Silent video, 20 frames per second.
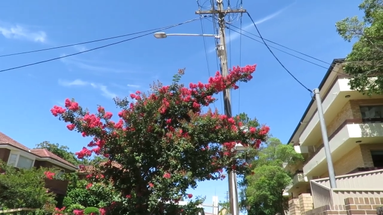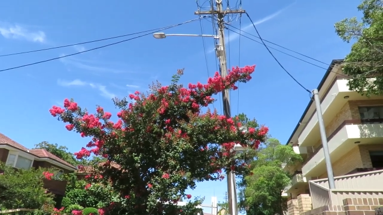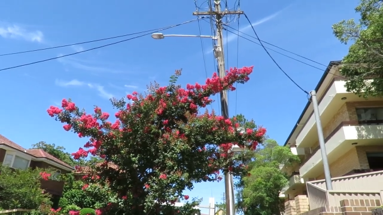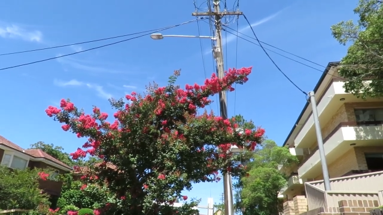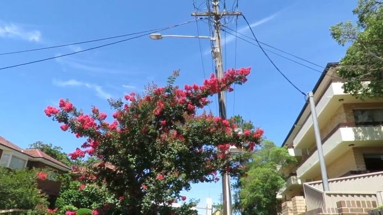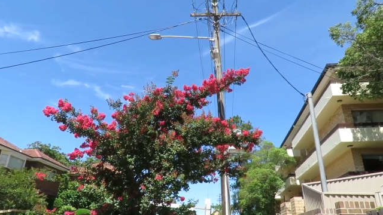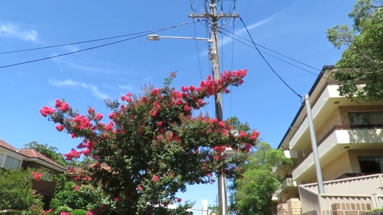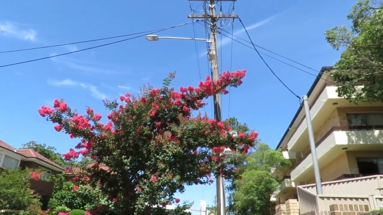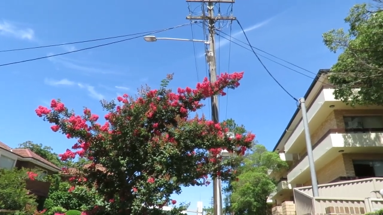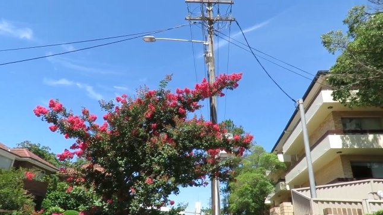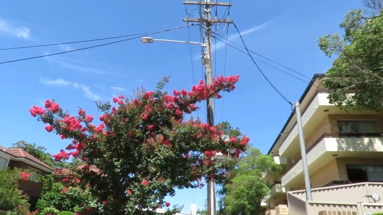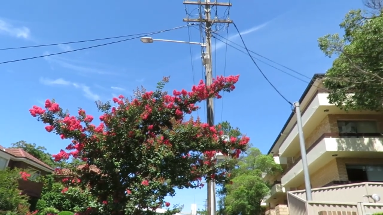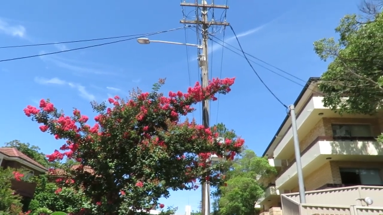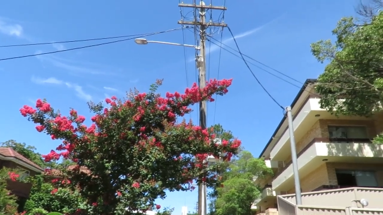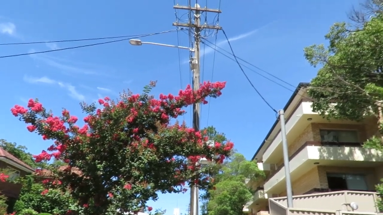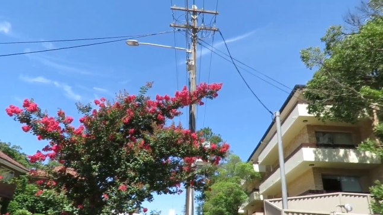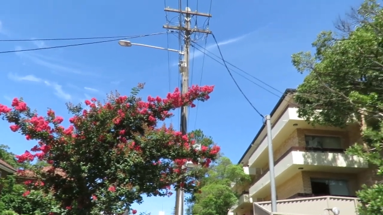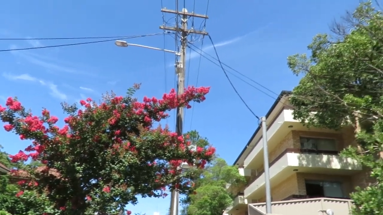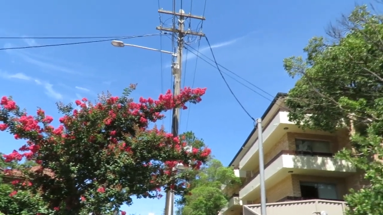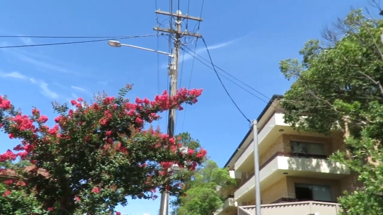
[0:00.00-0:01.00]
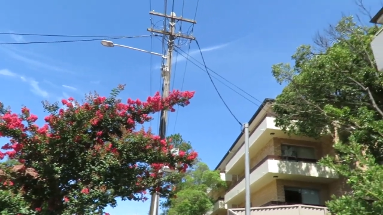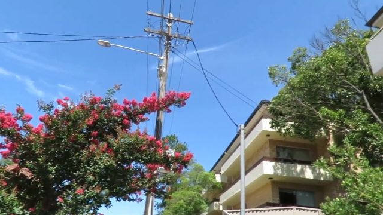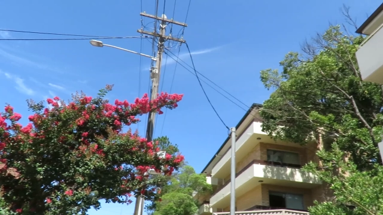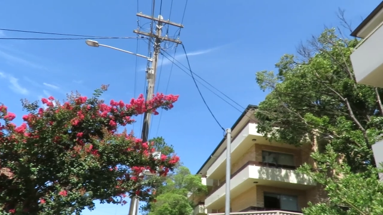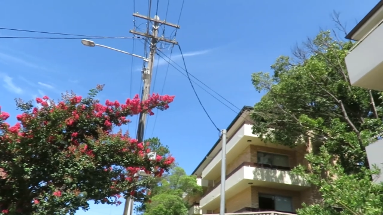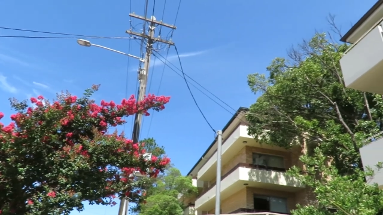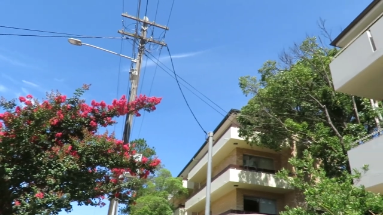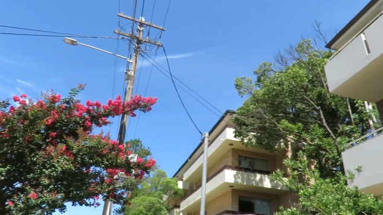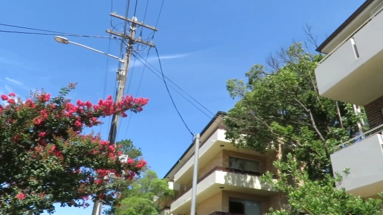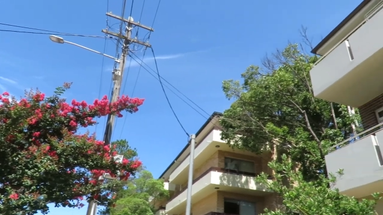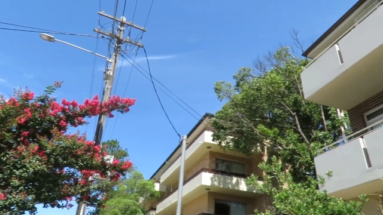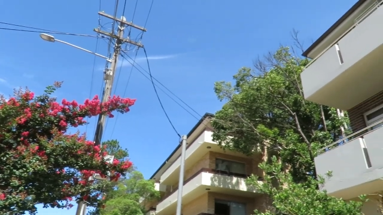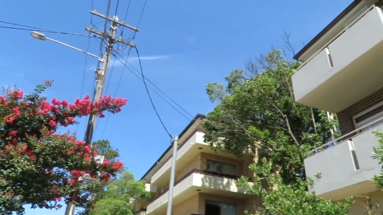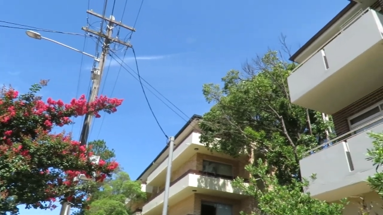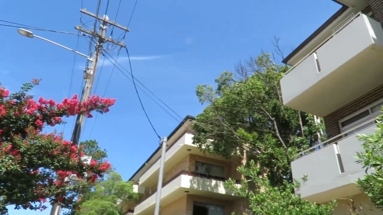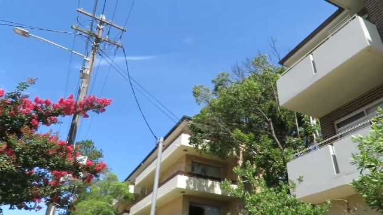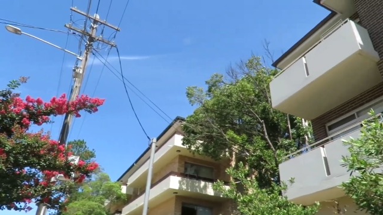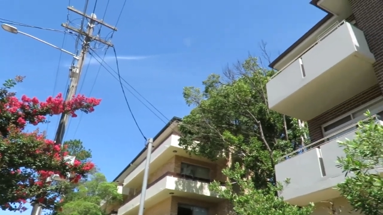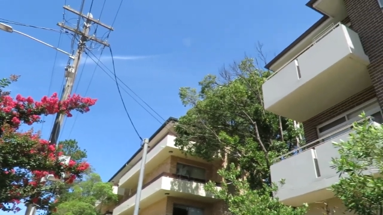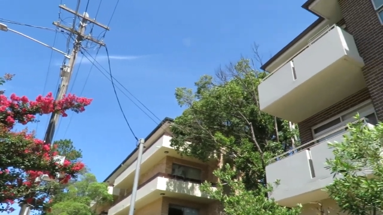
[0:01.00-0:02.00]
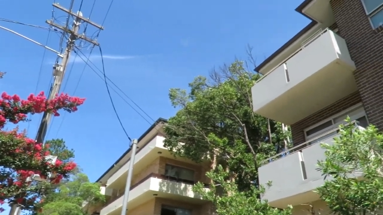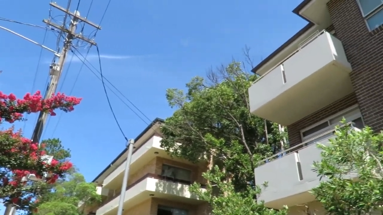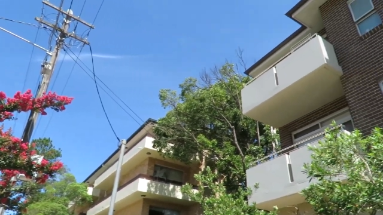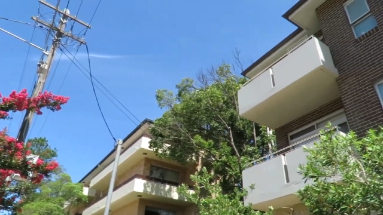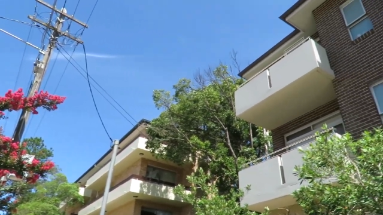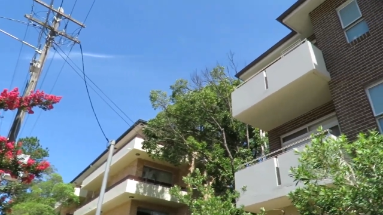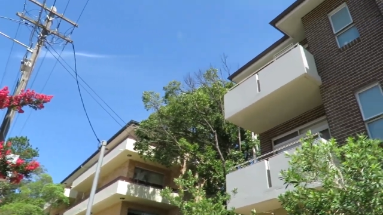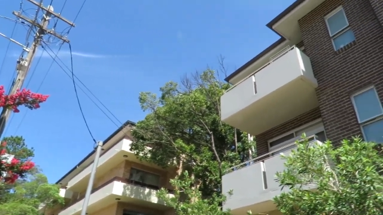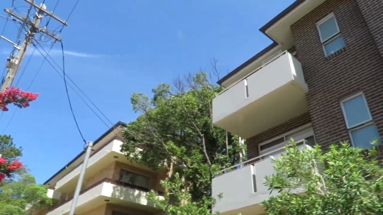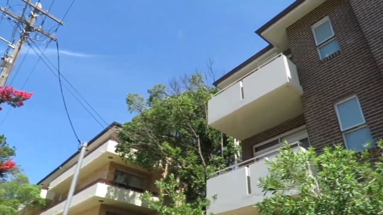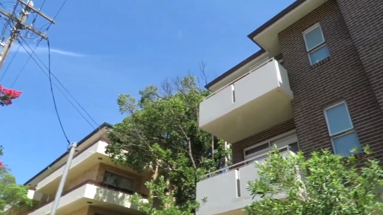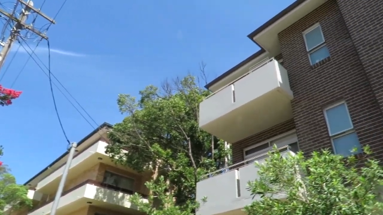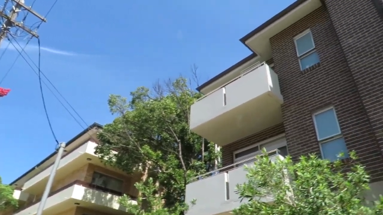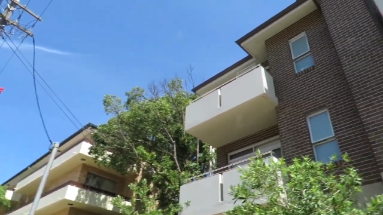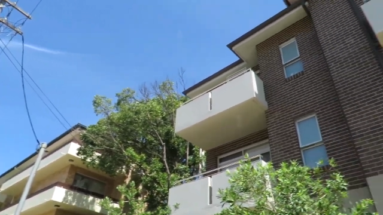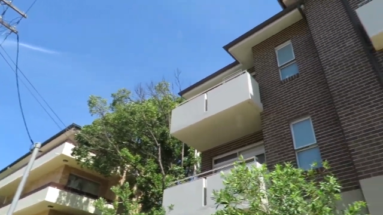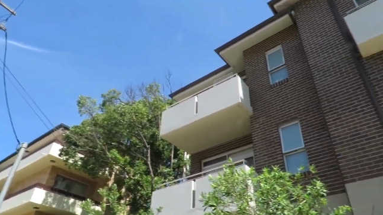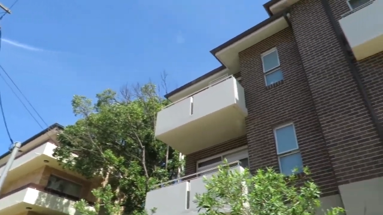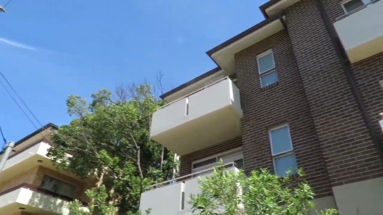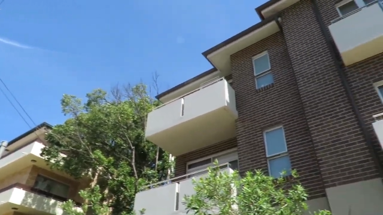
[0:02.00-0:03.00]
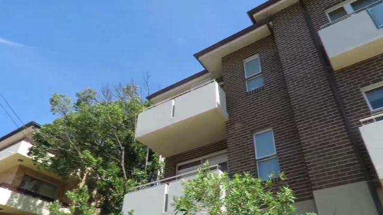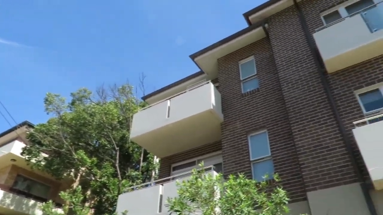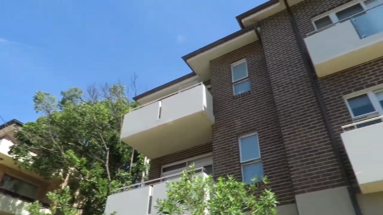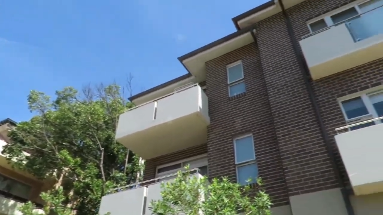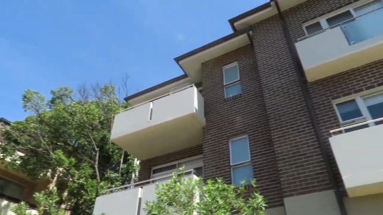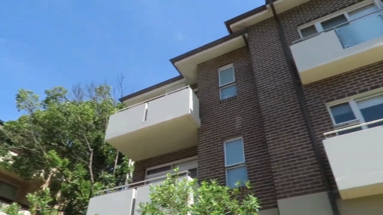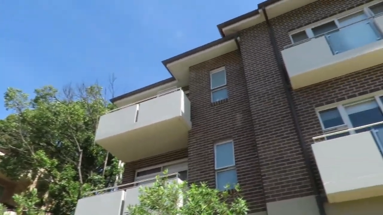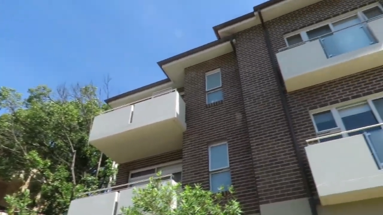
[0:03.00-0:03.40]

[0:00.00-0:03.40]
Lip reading: [unreadable: no face in view]